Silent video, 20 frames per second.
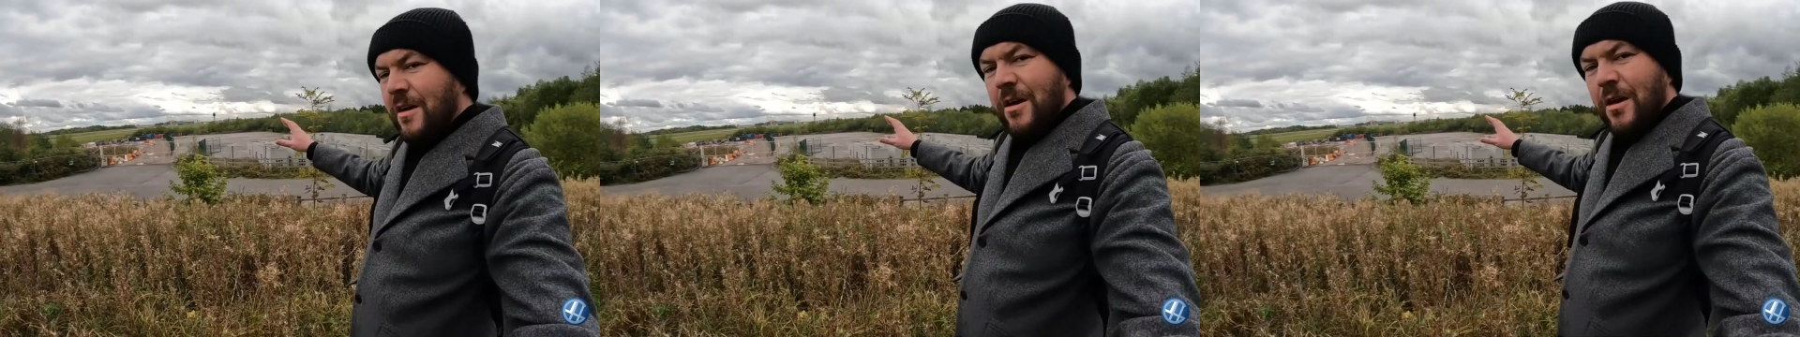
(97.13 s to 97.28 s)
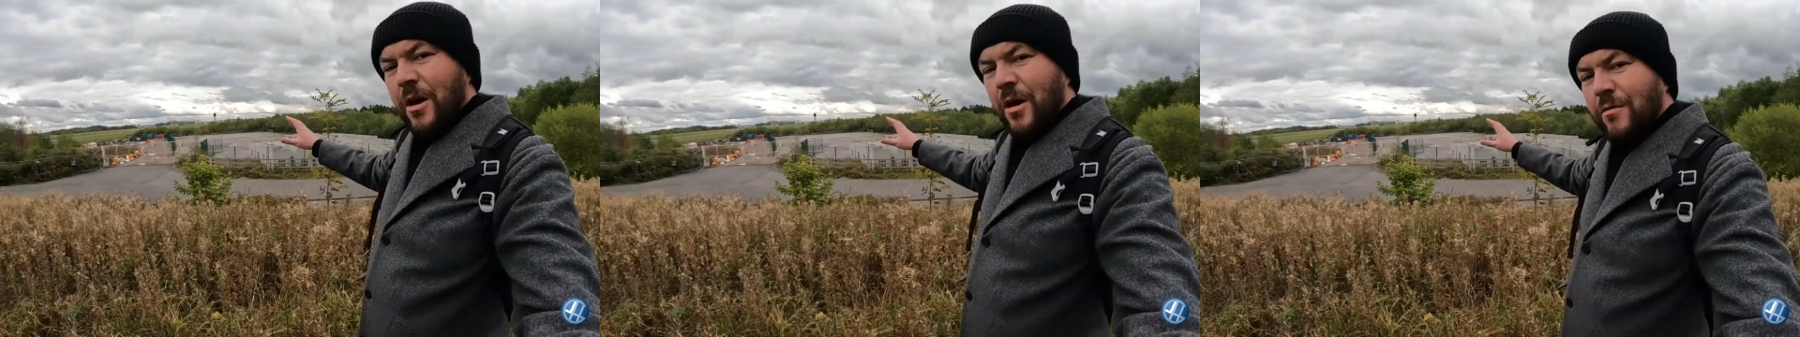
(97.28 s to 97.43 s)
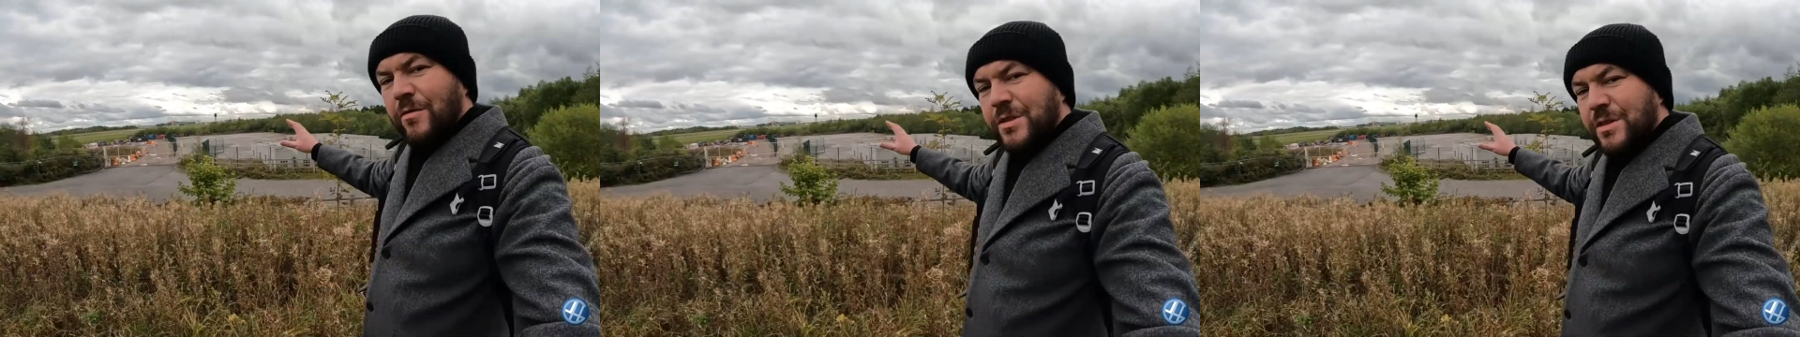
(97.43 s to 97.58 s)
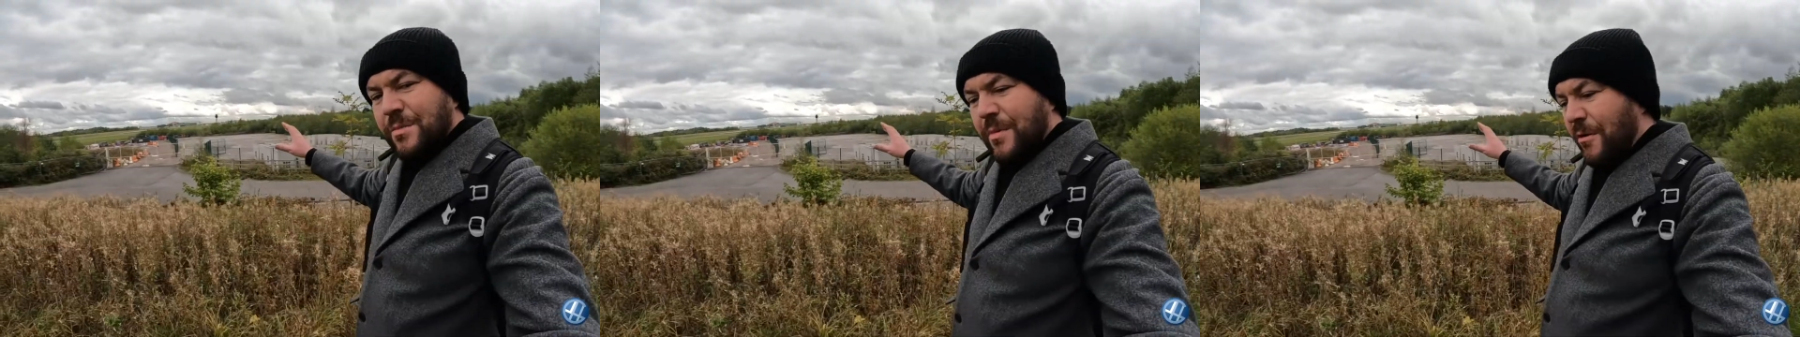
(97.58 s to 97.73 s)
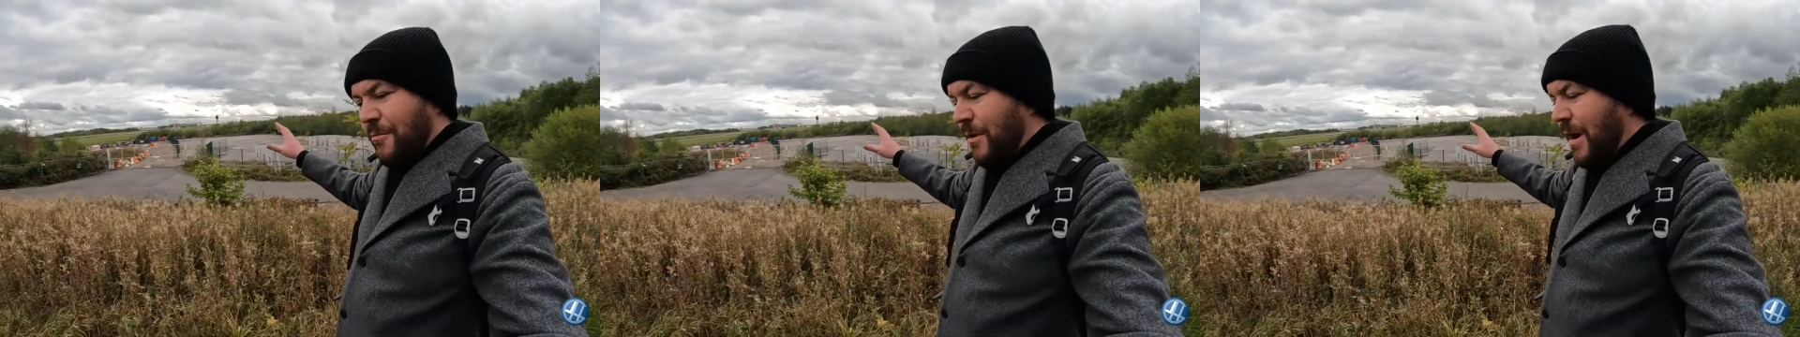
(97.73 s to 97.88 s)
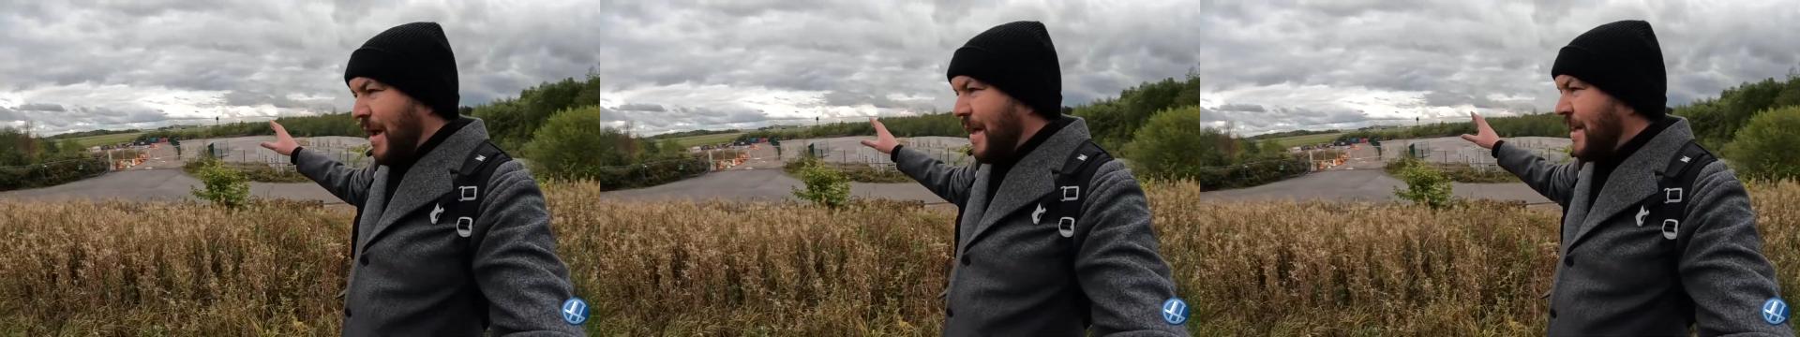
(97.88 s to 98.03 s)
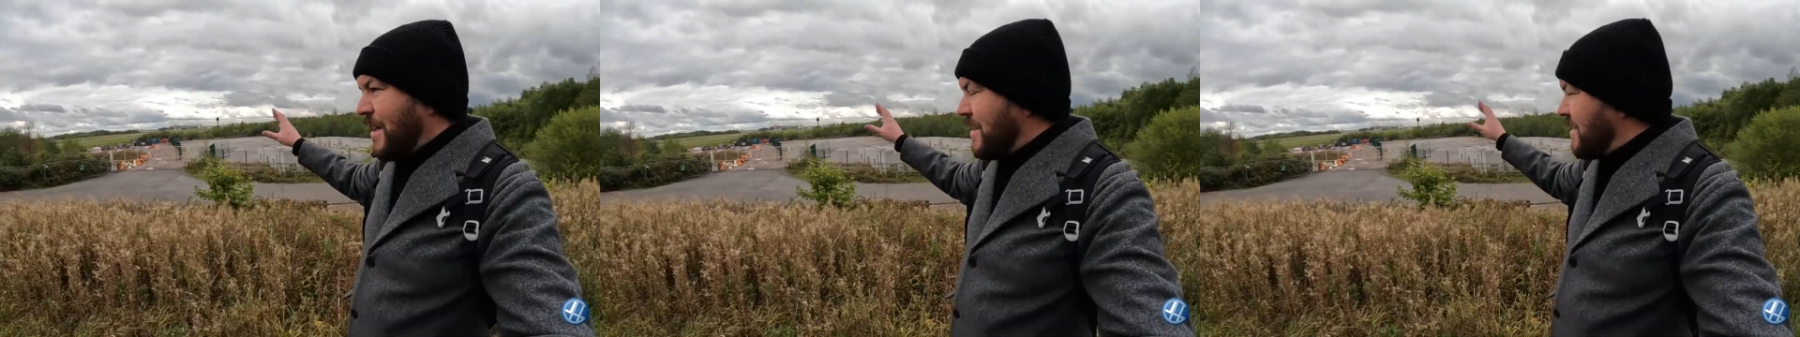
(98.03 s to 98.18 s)
Over to my
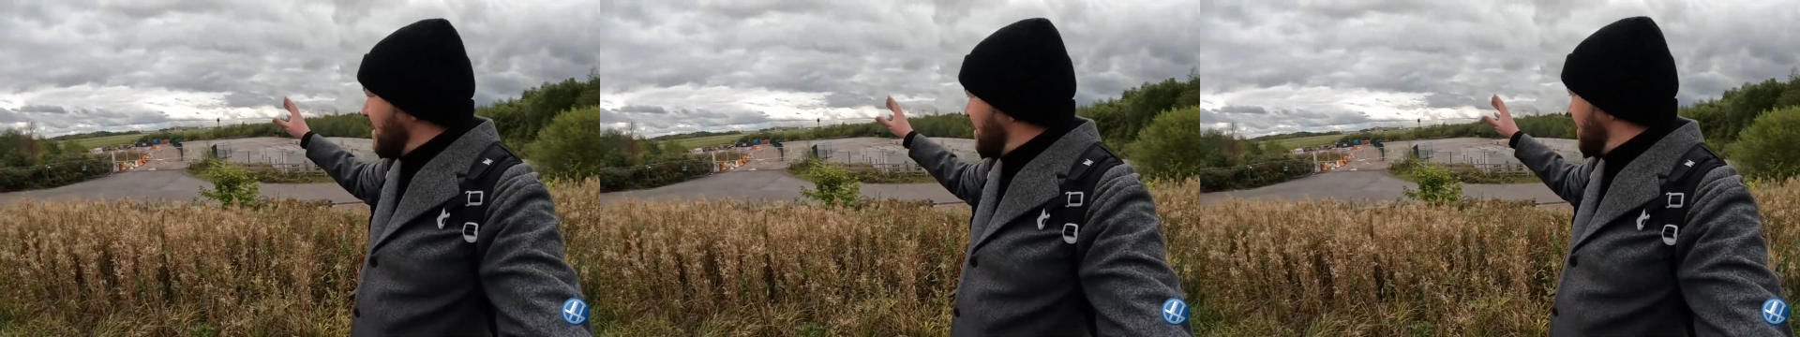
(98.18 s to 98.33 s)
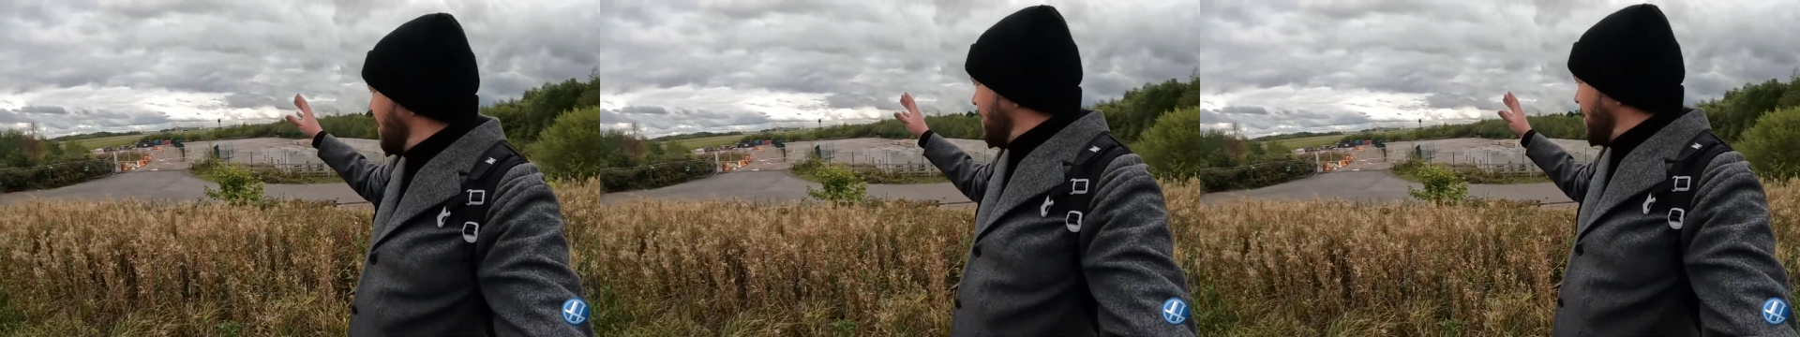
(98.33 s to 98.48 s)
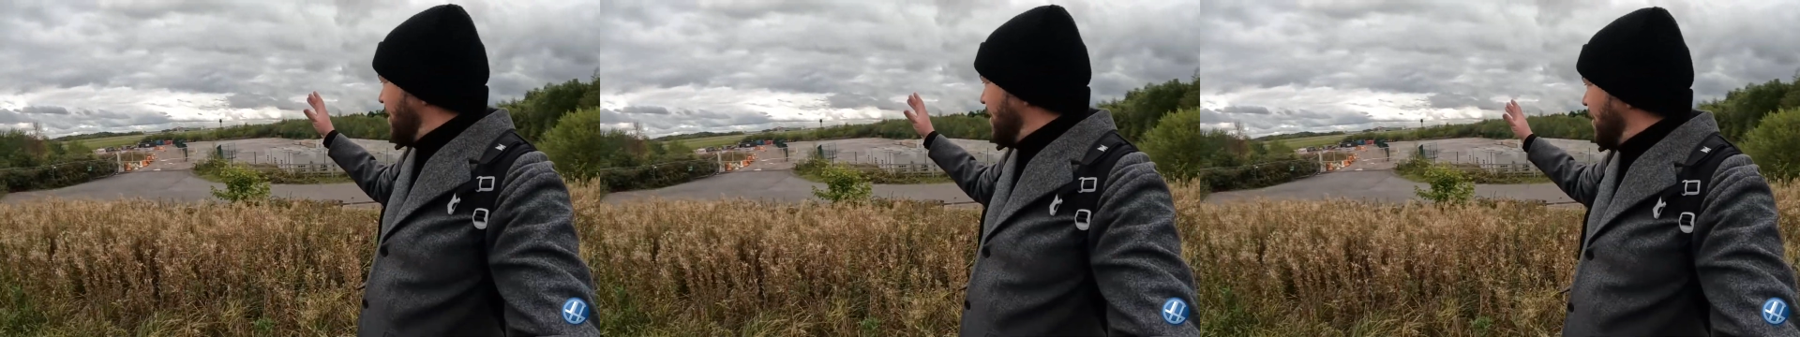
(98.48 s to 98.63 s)
right you can see the